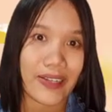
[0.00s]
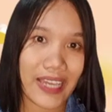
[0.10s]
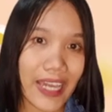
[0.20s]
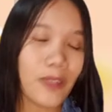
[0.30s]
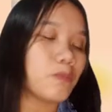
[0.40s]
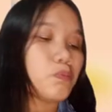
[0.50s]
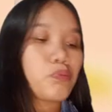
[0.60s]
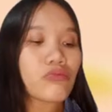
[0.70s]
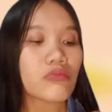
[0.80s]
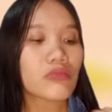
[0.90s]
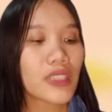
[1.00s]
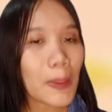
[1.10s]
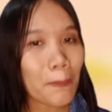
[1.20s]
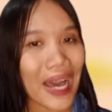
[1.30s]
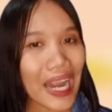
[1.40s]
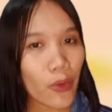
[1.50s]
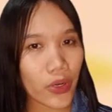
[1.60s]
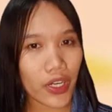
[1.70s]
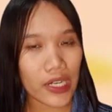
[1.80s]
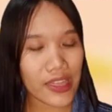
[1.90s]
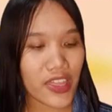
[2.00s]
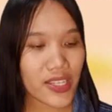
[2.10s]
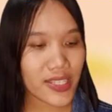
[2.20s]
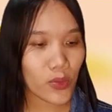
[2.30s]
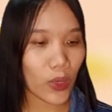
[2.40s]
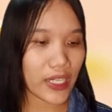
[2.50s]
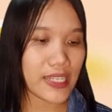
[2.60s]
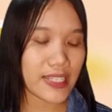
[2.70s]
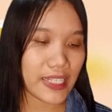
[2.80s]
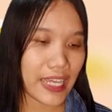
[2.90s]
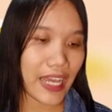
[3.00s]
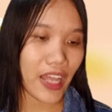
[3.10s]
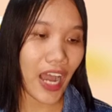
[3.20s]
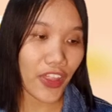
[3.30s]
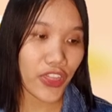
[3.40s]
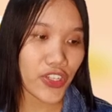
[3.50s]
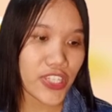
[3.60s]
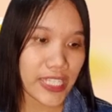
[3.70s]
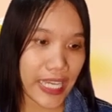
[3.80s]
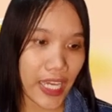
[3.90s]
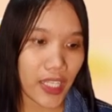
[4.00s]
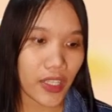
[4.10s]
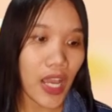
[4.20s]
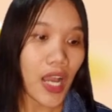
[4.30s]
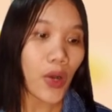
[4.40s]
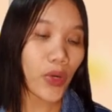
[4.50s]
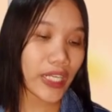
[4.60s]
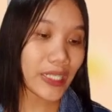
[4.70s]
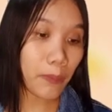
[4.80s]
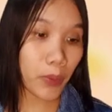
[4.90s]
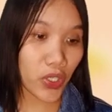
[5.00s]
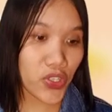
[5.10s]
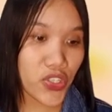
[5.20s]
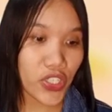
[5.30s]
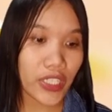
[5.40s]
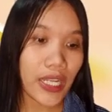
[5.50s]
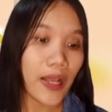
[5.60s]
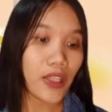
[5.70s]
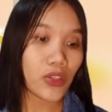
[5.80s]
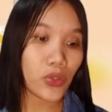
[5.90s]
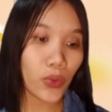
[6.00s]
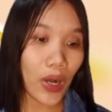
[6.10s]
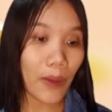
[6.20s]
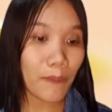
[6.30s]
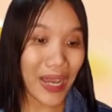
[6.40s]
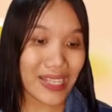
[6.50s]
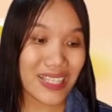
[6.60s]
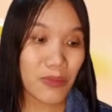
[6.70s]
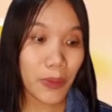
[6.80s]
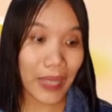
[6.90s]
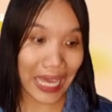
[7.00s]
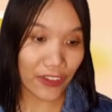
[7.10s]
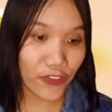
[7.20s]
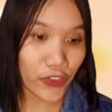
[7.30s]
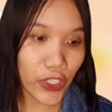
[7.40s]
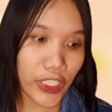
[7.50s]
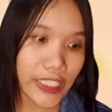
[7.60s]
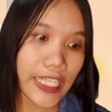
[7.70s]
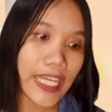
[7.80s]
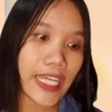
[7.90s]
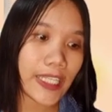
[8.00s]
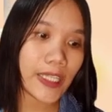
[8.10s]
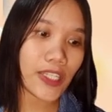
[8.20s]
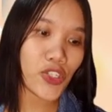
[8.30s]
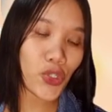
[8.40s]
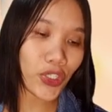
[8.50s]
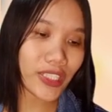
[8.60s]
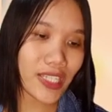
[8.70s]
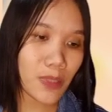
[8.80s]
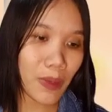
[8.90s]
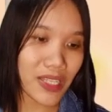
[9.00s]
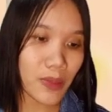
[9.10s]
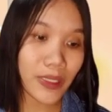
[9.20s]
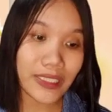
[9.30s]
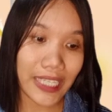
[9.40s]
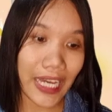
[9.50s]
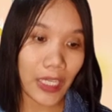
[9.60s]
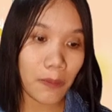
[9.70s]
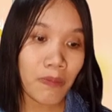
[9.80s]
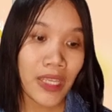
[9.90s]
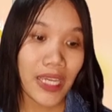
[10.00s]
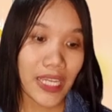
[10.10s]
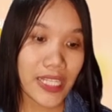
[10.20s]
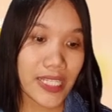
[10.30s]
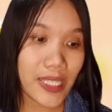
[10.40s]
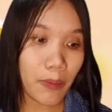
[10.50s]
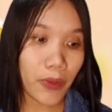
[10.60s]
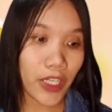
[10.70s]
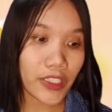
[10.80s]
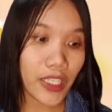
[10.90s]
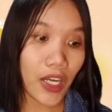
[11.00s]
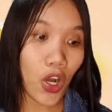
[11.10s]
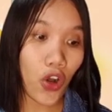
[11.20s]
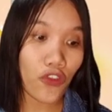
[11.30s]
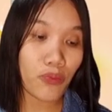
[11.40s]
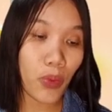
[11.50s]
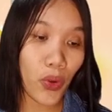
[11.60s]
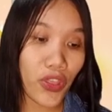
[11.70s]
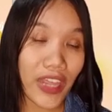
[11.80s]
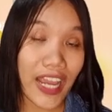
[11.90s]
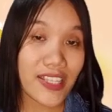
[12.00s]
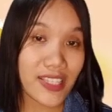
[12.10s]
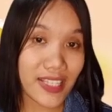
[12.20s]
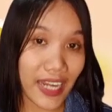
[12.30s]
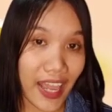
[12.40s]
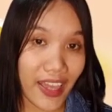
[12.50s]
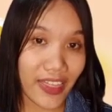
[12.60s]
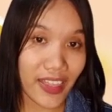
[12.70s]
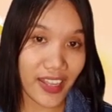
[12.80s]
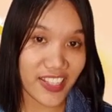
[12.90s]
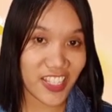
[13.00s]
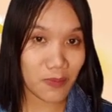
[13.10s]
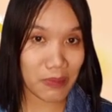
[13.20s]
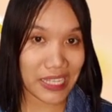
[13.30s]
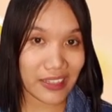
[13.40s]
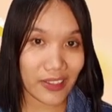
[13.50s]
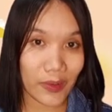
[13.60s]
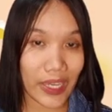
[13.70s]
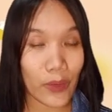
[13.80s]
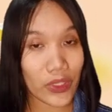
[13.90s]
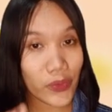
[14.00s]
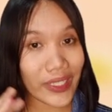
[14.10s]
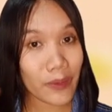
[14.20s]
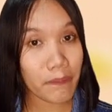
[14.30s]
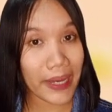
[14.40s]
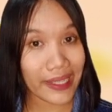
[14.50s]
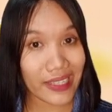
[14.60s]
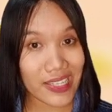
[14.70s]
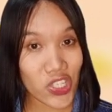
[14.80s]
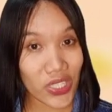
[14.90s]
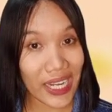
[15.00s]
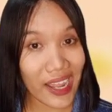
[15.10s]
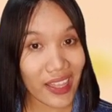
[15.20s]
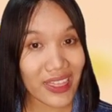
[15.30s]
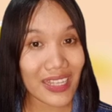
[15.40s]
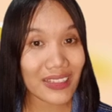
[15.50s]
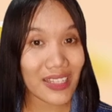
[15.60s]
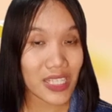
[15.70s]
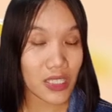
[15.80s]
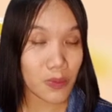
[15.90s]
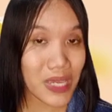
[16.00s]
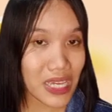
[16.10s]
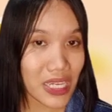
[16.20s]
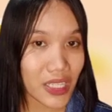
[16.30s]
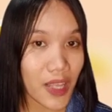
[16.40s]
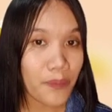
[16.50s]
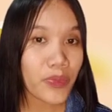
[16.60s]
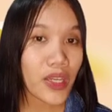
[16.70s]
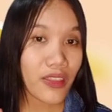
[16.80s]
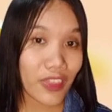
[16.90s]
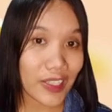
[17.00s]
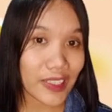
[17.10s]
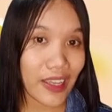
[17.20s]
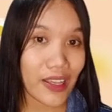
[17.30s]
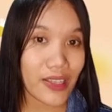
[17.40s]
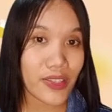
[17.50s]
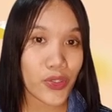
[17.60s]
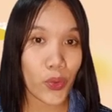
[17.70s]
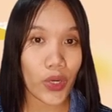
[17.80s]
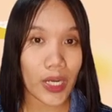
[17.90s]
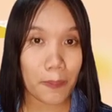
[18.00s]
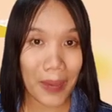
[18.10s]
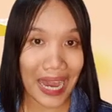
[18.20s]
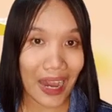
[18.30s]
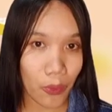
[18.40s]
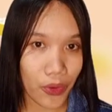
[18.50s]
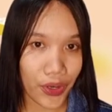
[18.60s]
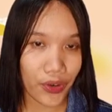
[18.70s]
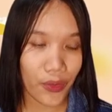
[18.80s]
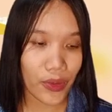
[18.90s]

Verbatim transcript: Okay? power. This one is in the other skill wherein a person do a maximum effort in the shortest possible time. It's the product of both strength and speed. Okay, when you combine the strength and the speed, that is your power.